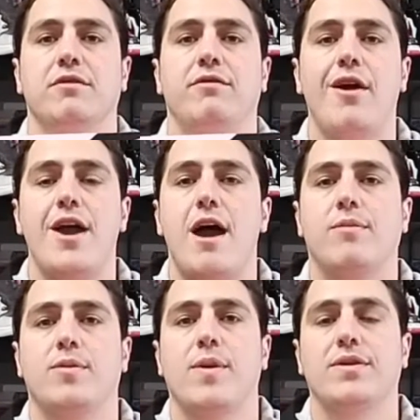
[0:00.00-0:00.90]
Very
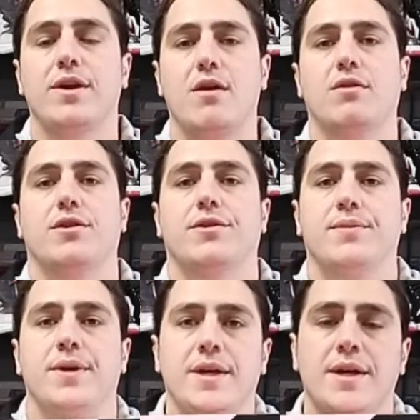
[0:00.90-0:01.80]
happy about the outcome,
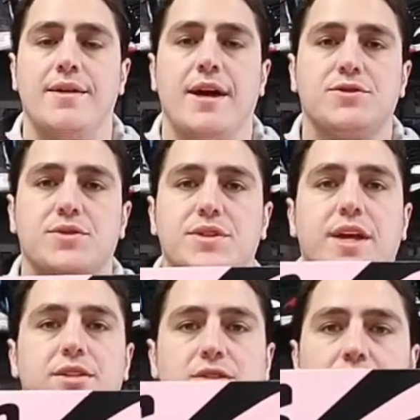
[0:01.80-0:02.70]
and that's what's
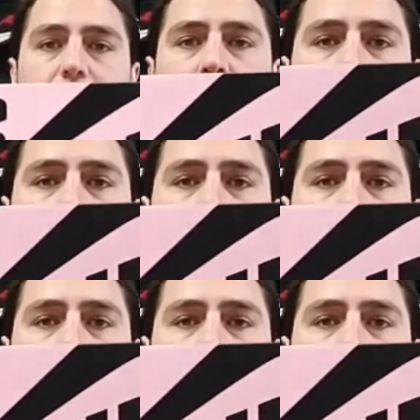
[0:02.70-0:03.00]
next on